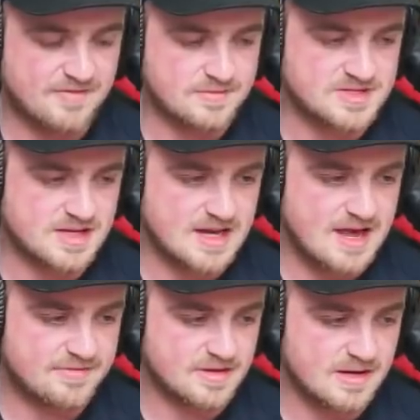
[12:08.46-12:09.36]
Backflip to the
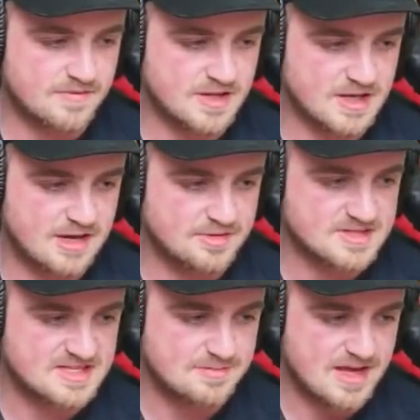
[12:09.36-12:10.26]
left. Lovely
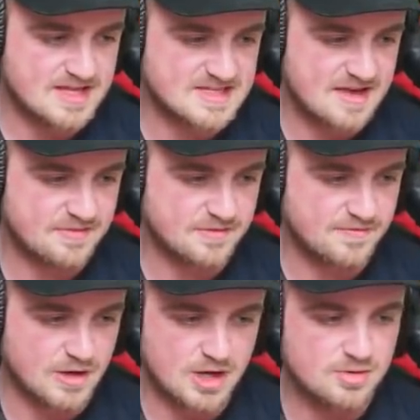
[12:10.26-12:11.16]
clearance. Teammate is there for the
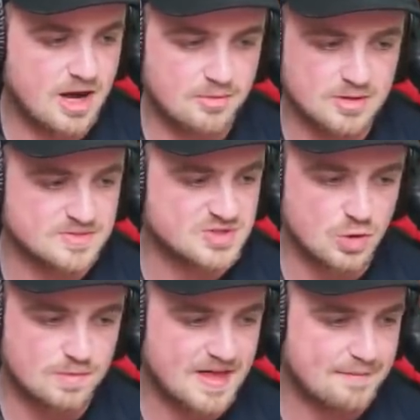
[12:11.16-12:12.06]
follow. I will
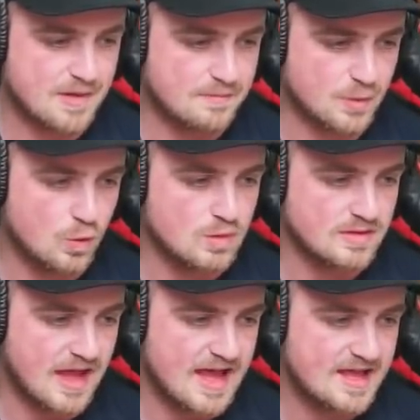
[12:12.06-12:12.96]
absorb that bump all
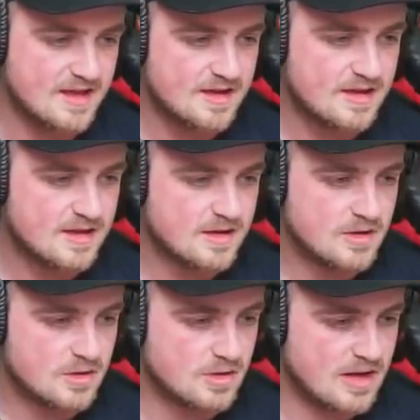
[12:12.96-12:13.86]
day.
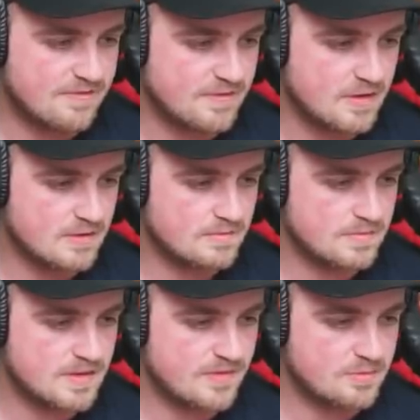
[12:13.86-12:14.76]
Good effort.
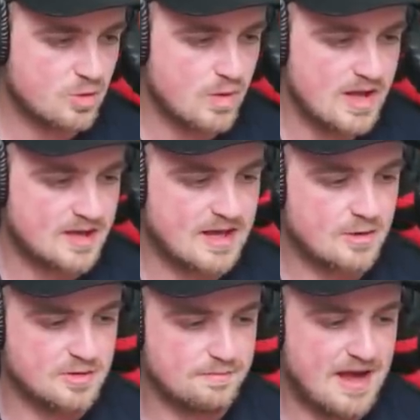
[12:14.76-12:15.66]
If I'm quick, get
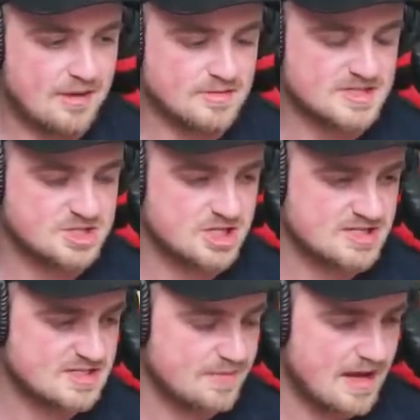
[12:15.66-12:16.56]
it on the bounce.
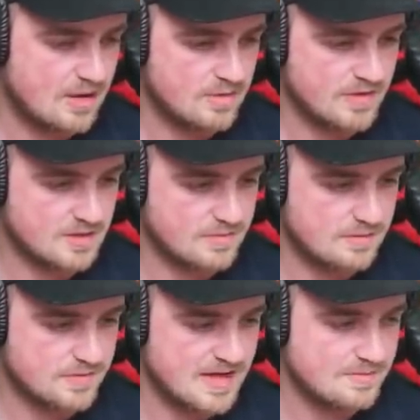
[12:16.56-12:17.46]
Just about. I can
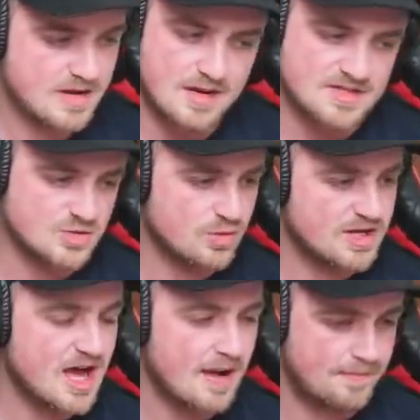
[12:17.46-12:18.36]
bump him. That He's
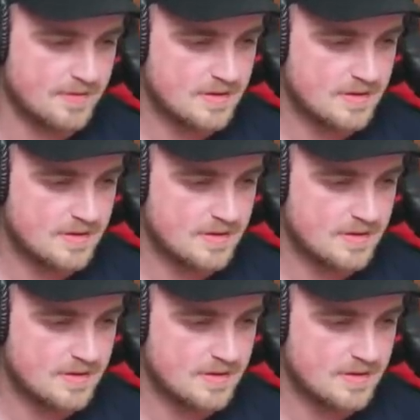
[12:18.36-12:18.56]
already up.